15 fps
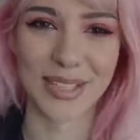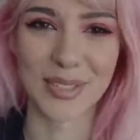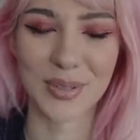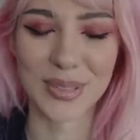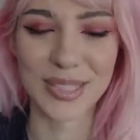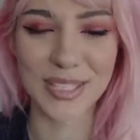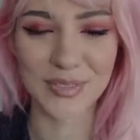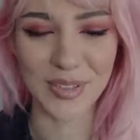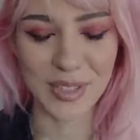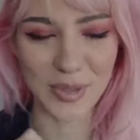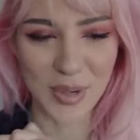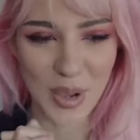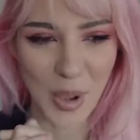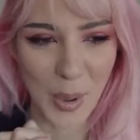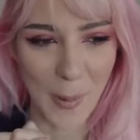so in this
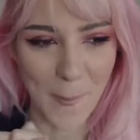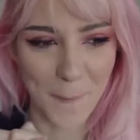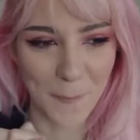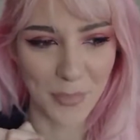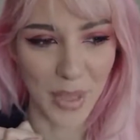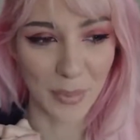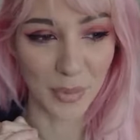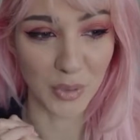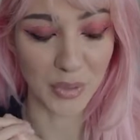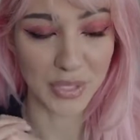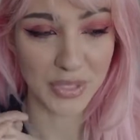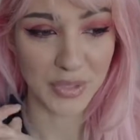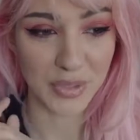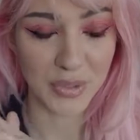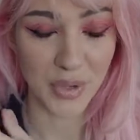video I'm
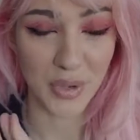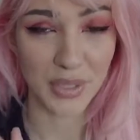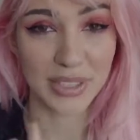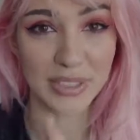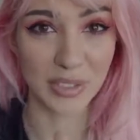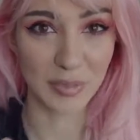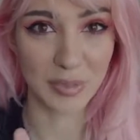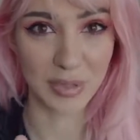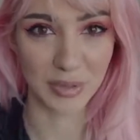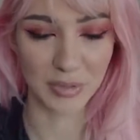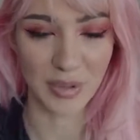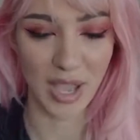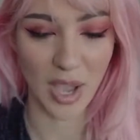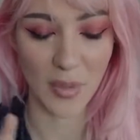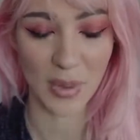going to talk a little bit
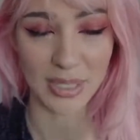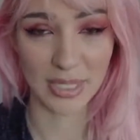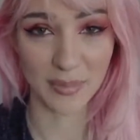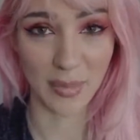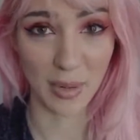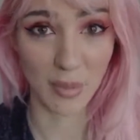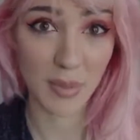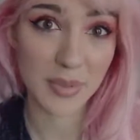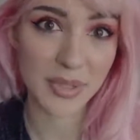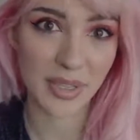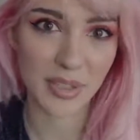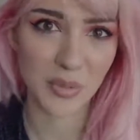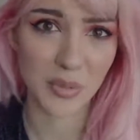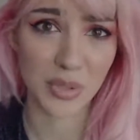of how I did my website,